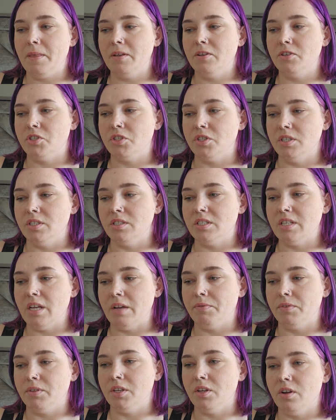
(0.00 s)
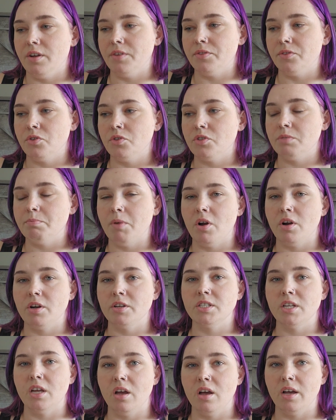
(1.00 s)
She's definitely gone through some hard
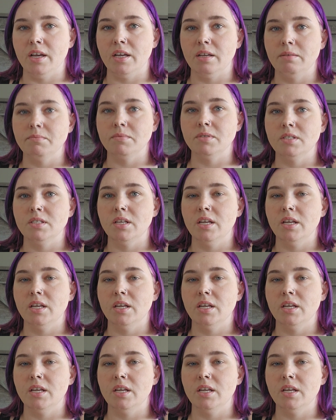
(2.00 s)
times,